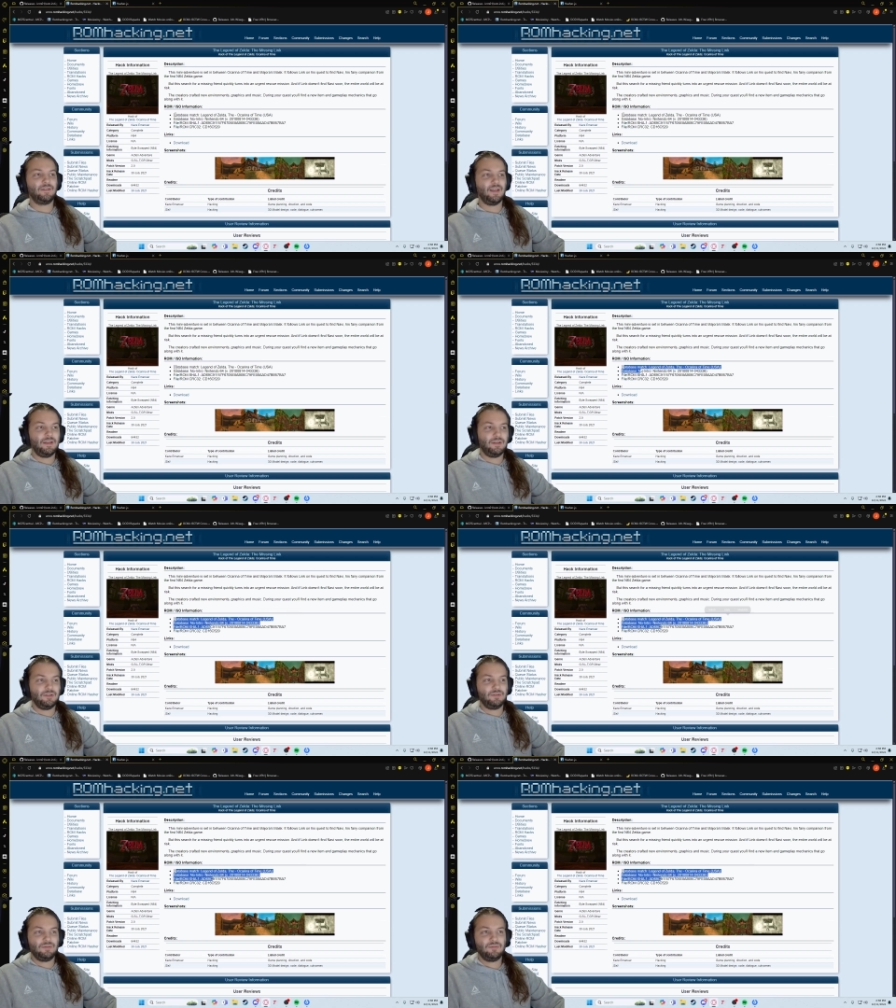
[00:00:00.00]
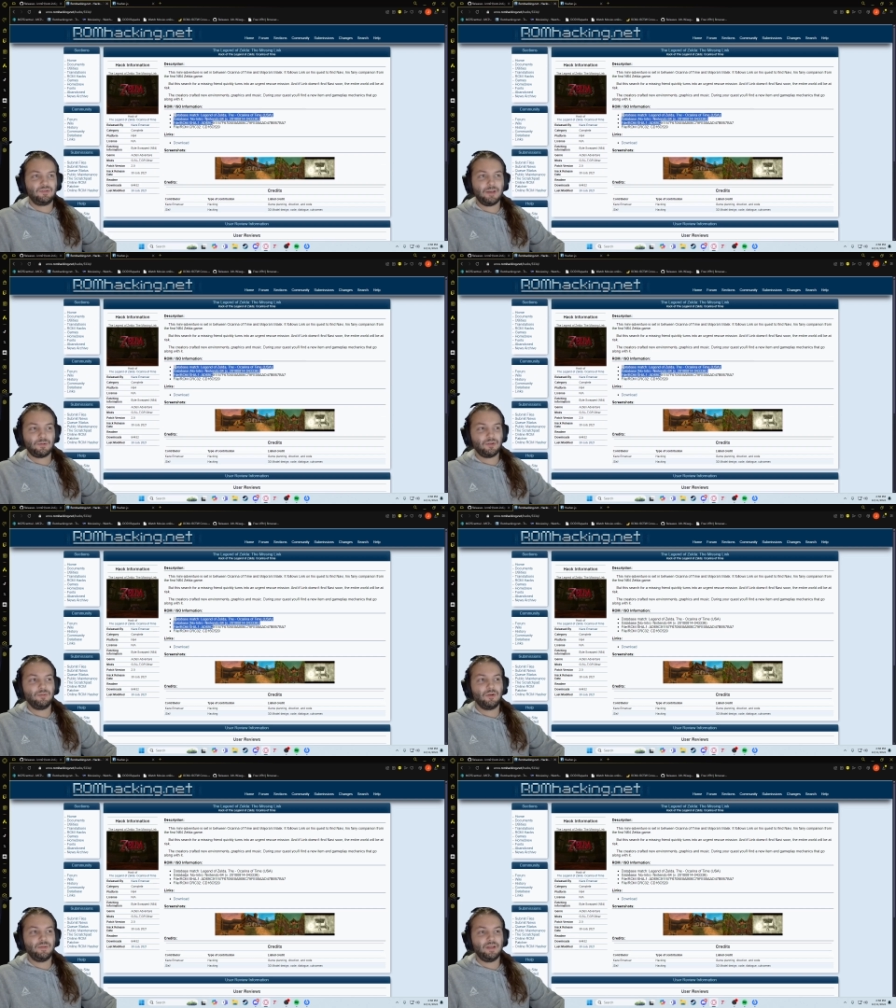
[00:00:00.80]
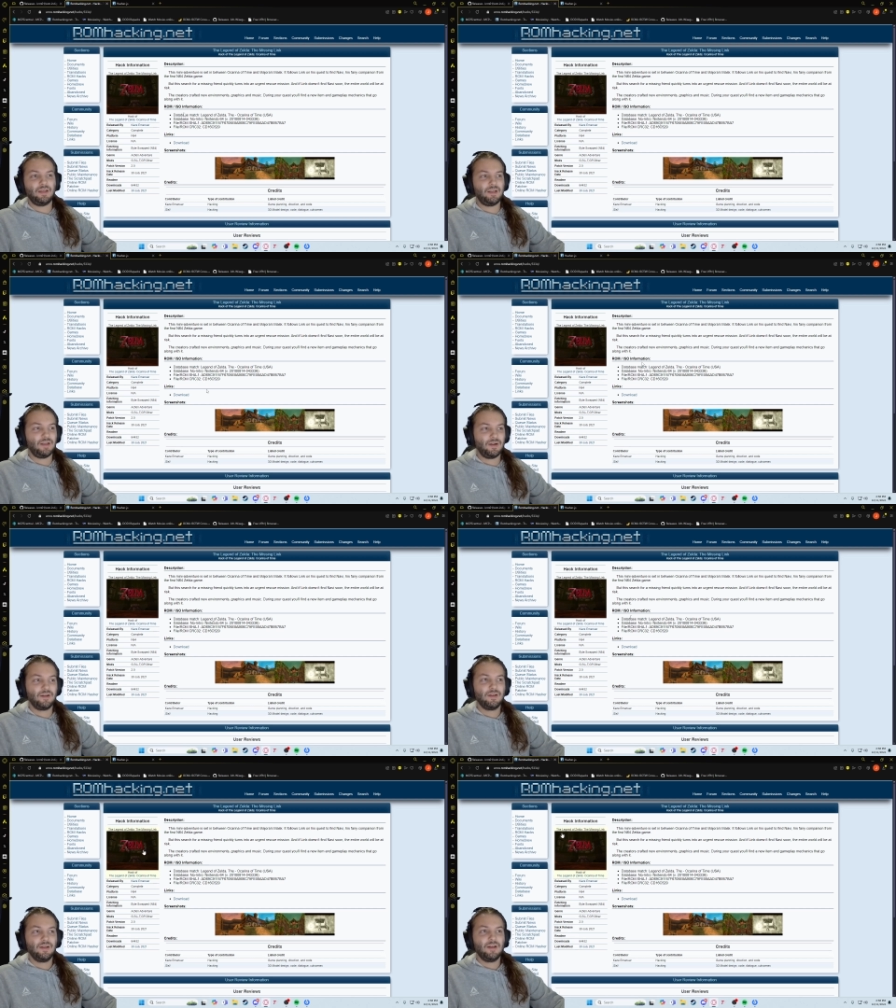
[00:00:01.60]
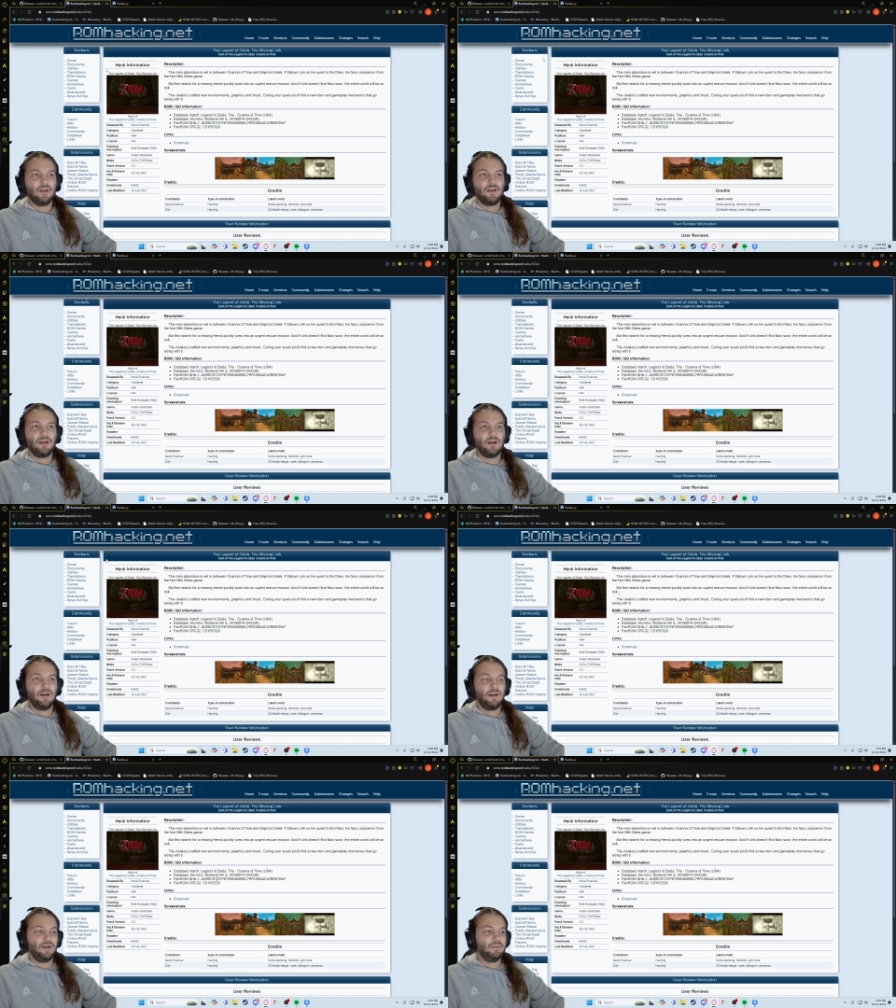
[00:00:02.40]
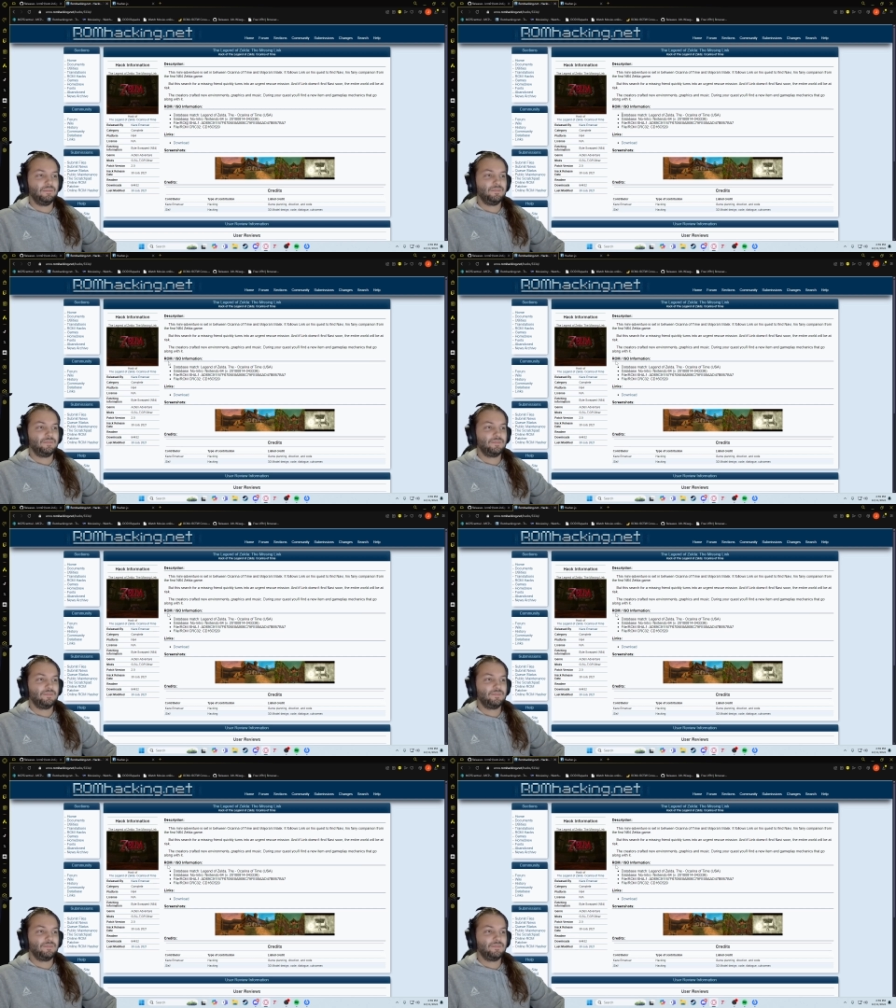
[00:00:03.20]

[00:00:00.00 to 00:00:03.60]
they typically will be here um,